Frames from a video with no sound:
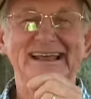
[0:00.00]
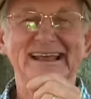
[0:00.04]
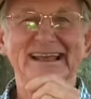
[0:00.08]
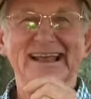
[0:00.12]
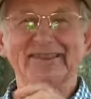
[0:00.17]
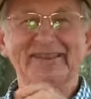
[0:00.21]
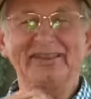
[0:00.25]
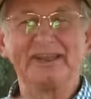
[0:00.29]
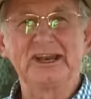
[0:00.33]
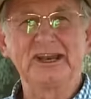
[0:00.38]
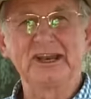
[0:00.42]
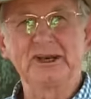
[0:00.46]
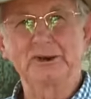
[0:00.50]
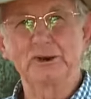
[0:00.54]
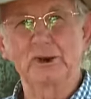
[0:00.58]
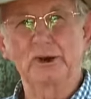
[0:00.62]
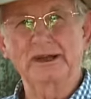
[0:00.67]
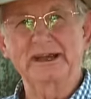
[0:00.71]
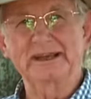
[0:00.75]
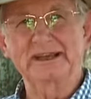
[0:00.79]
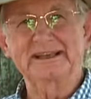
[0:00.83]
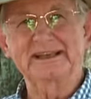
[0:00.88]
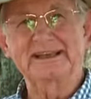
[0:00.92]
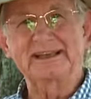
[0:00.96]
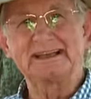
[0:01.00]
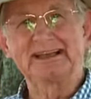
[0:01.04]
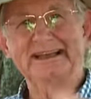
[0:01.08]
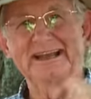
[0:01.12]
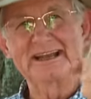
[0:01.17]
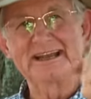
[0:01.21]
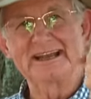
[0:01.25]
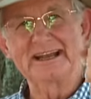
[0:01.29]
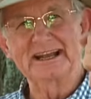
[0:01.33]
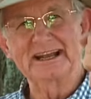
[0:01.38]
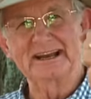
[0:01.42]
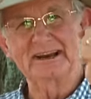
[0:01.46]
And then he took it
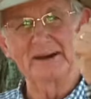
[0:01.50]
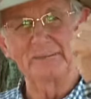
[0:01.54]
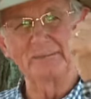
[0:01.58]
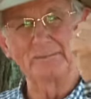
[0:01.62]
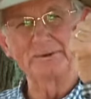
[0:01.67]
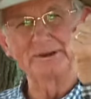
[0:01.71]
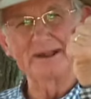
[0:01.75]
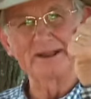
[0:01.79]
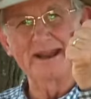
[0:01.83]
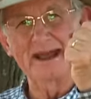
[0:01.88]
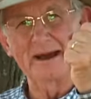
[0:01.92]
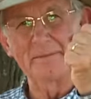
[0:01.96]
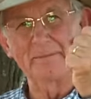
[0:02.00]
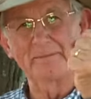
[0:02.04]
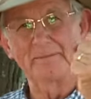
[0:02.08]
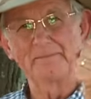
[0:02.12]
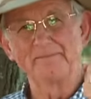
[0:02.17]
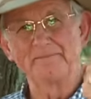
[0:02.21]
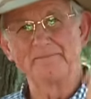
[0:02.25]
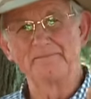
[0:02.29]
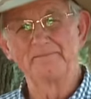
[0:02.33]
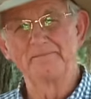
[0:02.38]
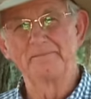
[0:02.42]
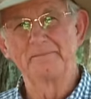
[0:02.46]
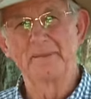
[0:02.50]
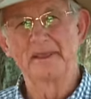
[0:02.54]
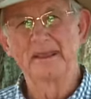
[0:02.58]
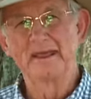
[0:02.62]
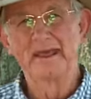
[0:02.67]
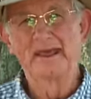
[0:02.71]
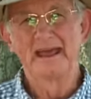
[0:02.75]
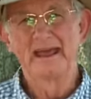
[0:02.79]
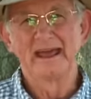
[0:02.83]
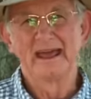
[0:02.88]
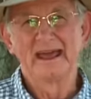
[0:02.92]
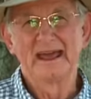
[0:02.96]
and he crumpled it up
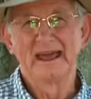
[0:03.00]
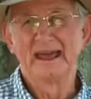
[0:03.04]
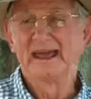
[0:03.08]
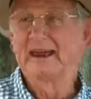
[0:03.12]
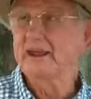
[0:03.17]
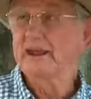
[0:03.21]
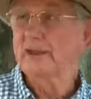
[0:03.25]
and